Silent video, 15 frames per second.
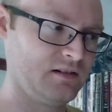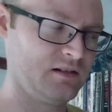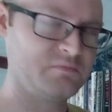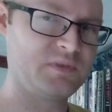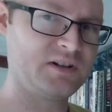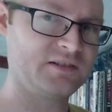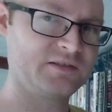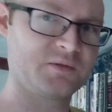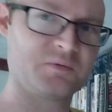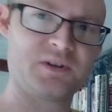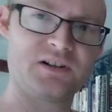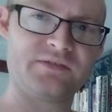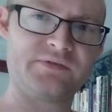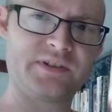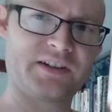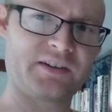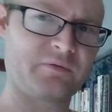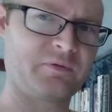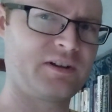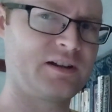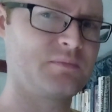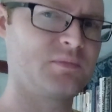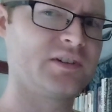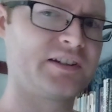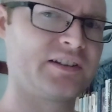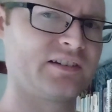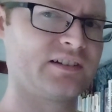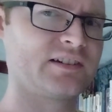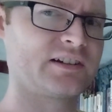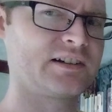among the wealthiest
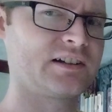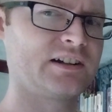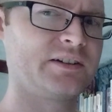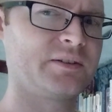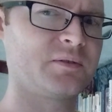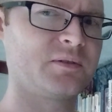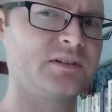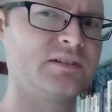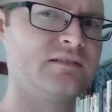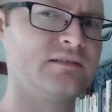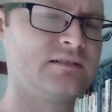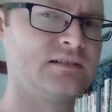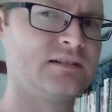families in the country,